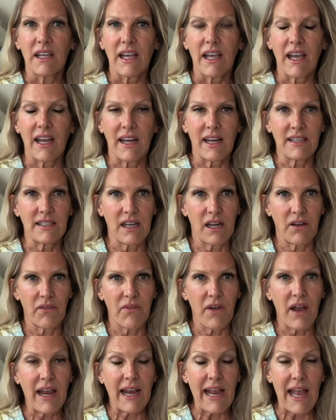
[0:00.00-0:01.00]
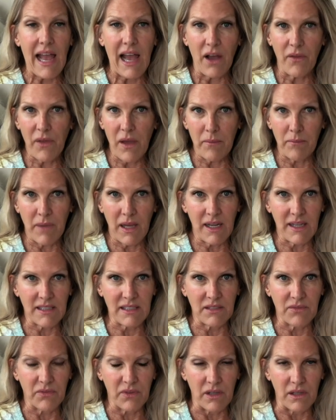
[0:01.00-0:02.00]
and identifying how that made us
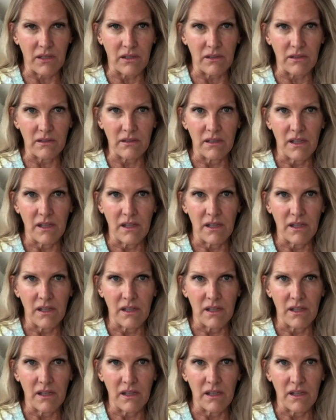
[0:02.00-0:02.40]
feel,